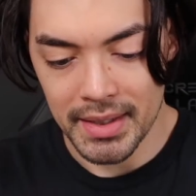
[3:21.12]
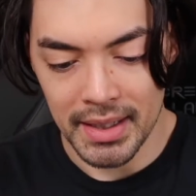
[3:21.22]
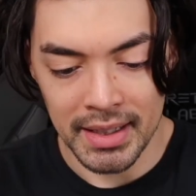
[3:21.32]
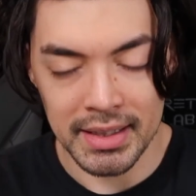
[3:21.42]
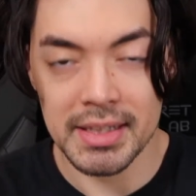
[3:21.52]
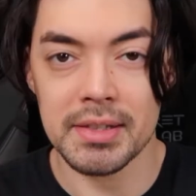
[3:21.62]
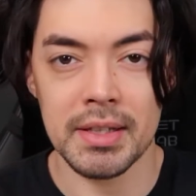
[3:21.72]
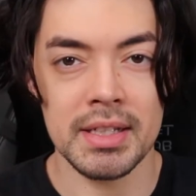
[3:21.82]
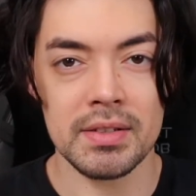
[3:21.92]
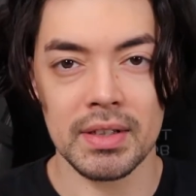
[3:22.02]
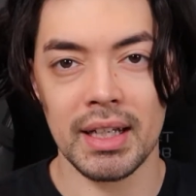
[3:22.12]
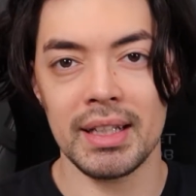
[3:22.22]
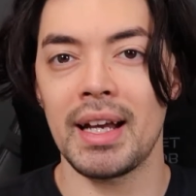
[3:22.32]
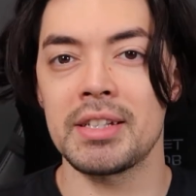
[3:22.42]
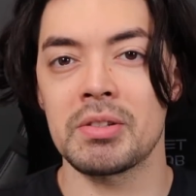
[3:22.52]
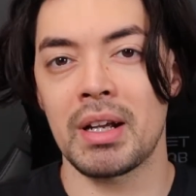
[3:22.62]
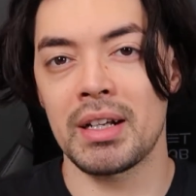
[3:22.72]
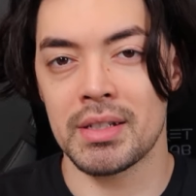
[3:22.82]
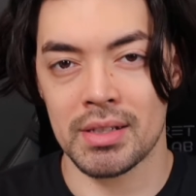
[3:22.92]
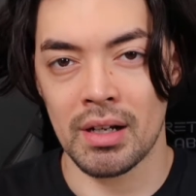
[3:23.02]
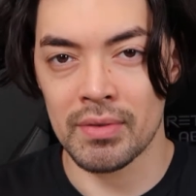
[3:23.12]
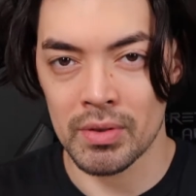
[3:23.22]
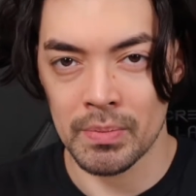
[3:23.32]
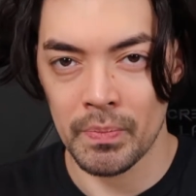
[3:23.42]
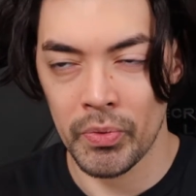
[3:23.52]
At least these are the kind of guys you kind of discover